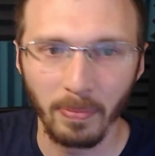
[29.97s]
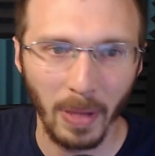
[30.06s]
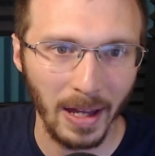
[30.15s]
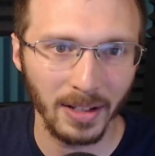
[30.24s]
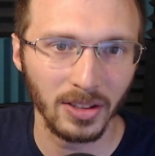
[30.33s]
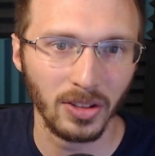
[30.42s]

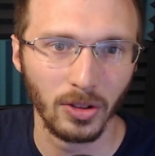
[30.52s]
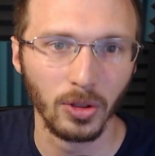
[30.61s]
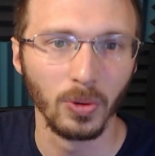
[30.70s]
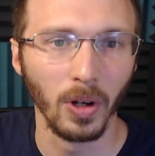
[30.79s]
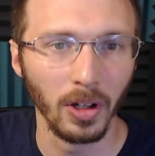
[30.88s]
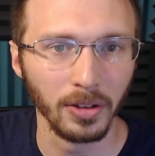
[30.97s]
packs
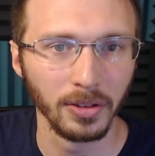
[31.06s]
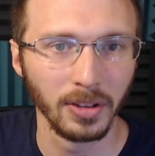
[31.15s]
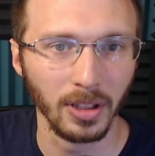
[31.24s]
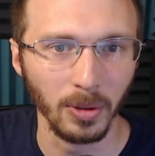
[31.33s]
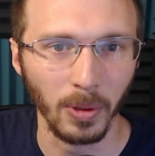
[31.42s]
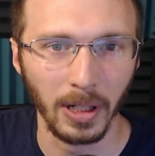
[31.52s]
to 100
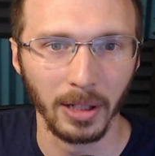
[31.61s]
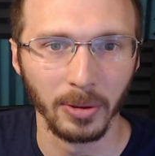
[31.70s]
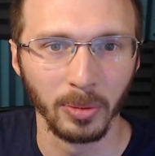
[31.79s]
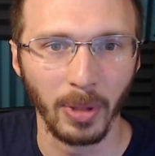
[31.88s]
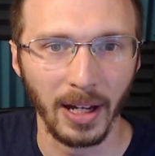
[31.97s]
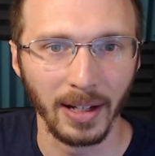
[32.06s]
kilowatt hour
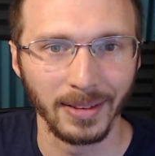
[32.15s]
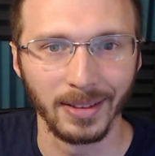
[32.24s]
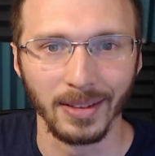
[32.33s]
packs